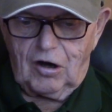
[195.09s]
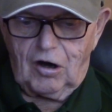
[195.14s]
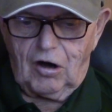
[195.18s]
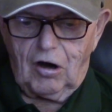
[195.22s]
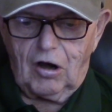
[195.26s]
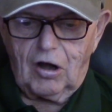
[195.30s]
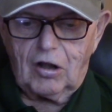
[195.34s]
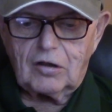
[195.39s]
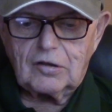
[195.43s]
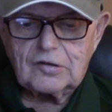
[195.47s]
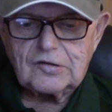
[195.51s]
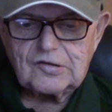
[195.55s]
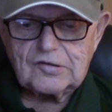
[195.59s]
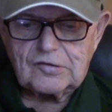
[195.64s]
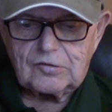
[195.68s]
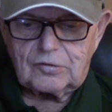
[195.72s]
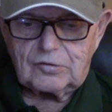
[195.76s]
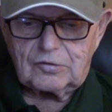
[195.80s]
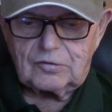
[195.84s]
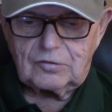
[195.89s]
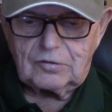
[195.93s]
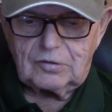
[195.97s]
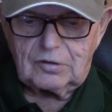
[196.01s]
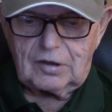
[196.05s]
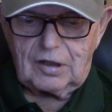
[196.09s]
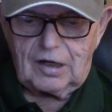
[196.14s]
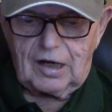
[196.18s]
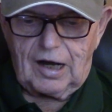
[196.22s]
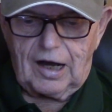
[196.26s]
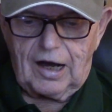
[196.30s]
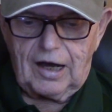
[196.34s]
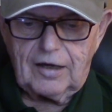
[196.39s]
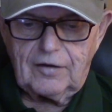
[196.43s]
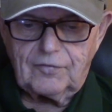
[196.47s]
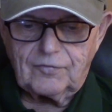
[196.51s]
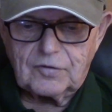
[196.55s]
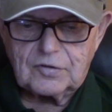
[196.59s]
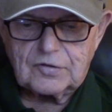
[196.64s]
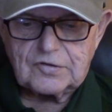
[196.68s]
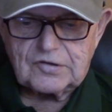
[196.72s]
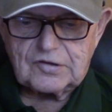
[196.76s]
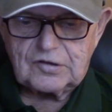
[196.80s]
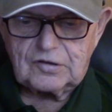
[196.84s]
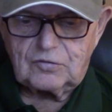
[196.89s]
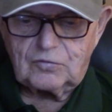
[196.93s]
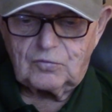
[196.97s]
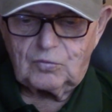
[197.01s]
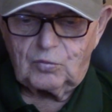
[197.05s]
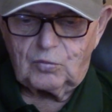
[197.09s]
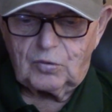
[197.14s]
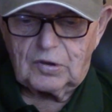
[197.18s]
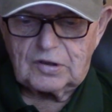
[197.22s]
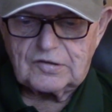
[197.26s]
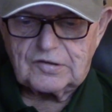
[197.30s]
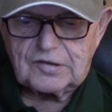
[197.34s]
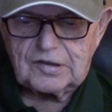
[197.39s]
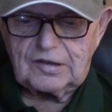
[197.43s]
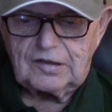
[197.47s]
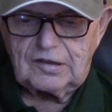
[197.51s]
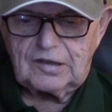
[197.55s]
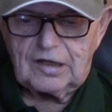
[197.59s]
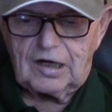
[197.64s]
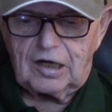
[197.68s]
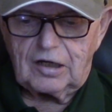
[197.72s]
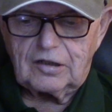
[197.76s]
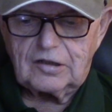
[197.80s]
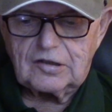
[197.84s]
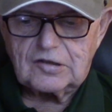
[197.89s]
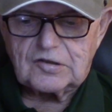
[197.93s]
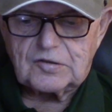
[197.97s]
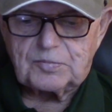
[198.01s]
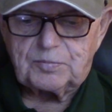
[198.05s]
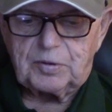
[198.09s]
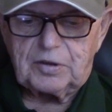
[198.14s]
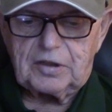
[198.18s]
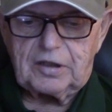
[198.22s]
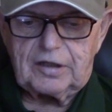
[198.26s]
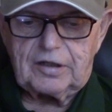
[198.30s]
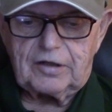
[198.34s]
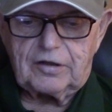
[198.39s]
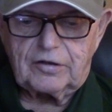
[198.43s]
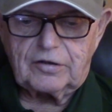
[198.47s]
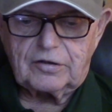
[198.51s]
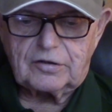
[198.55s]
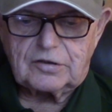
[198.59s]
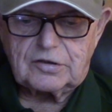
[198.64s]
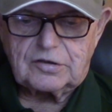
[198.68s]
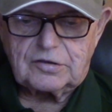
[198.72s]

Also, Iverson was the youngest player